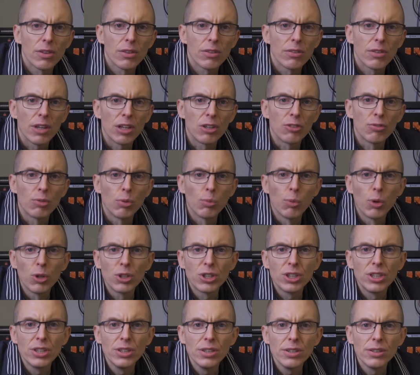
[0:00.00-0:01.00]
Thanks for
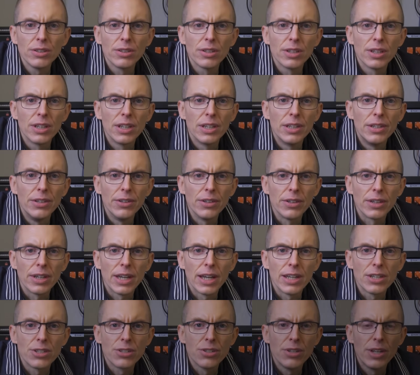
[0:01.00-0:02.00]
watching, and I'll
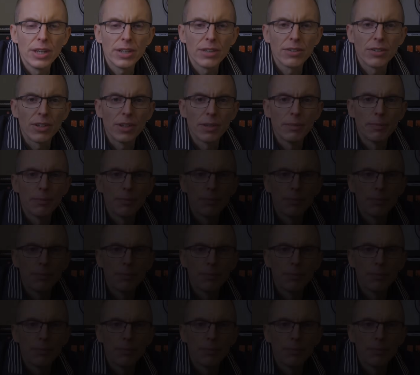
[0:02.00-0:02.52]
catch you next time.